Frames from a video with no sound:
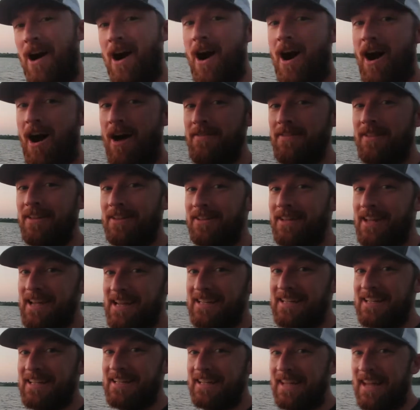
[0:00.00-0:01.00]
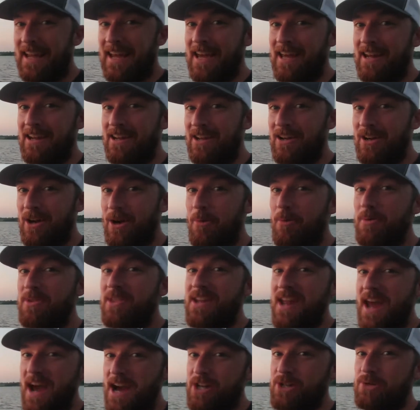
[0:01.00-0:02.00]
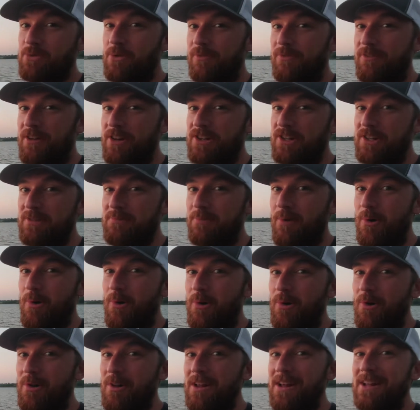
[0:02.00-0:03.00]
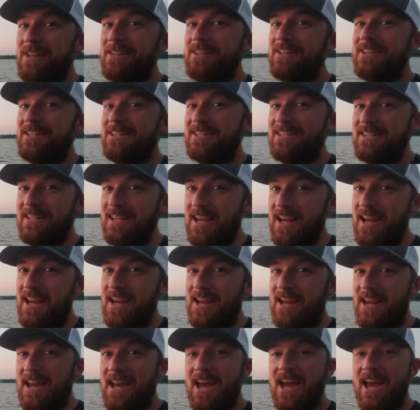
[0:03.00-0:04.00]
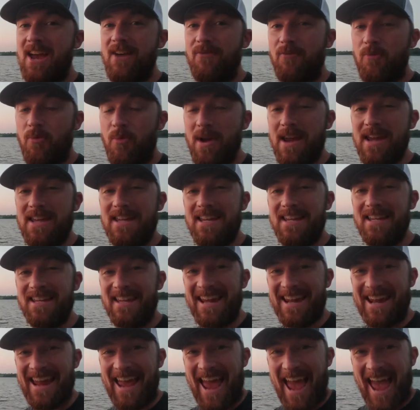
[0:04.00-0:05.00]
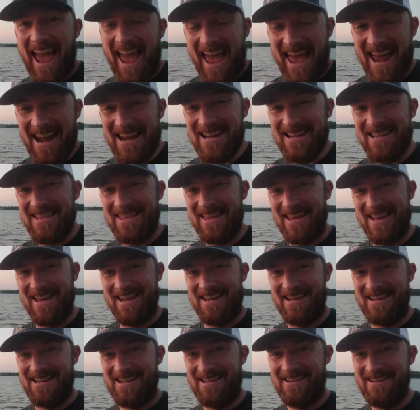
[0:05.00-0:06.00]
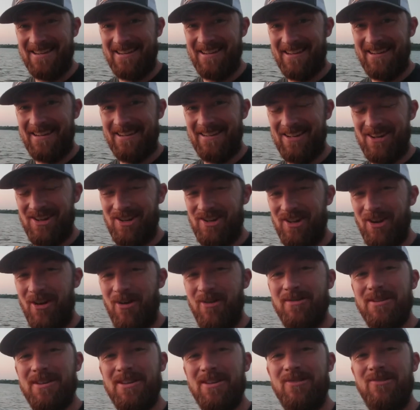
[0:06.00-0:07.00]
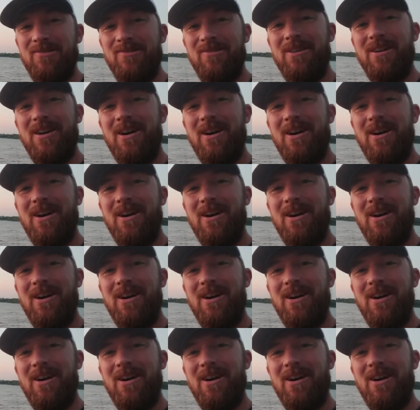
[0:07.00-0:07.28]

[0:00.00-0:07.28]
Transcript: on the lake again with an actual fishing pole to see if we can get anything to show you